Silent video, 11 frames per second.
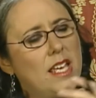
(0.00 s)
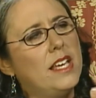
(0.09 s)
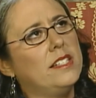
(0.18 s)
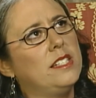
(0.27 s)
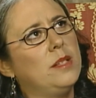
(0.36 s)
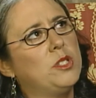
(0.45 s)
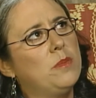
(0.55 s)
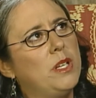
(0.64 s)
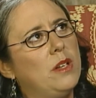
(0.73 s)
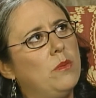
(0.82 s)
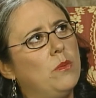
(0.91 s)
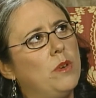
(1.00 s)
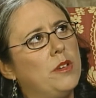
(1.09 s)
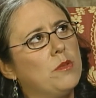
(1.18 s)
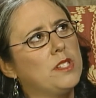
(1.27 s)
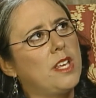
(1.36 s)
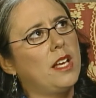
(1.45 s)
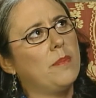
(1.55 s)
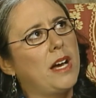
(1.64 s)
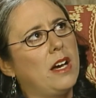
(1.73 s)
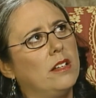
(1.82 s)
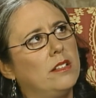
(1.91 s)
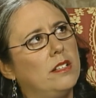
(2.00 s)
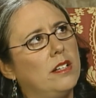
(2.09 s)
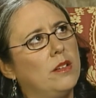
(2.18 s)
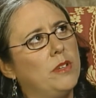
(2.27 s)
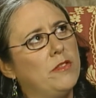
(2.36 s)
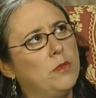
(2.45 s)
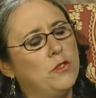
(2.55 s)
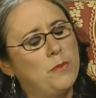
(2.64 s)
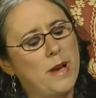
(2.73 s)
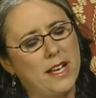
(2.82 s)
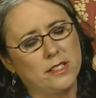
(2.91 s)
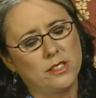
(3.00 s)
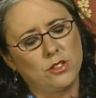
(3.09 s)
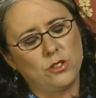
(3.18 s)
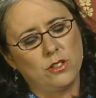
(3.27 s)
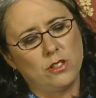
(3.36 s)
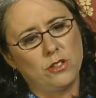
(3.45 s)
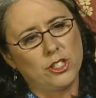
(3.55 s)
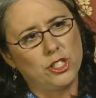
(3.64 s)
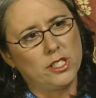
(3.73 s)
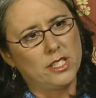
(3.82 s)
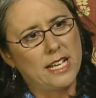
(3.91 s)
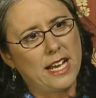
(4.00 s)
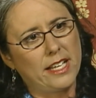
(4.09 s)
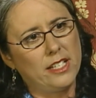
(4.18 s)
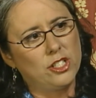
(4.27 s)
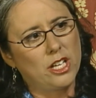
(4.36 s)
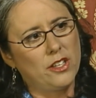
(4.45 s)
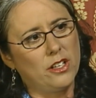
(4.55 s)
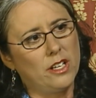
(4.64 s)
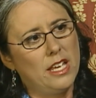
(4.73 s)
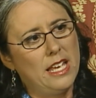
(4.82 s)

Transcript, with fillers: Seems to me what you were saying about uh, we've moved past Christians attacking each other.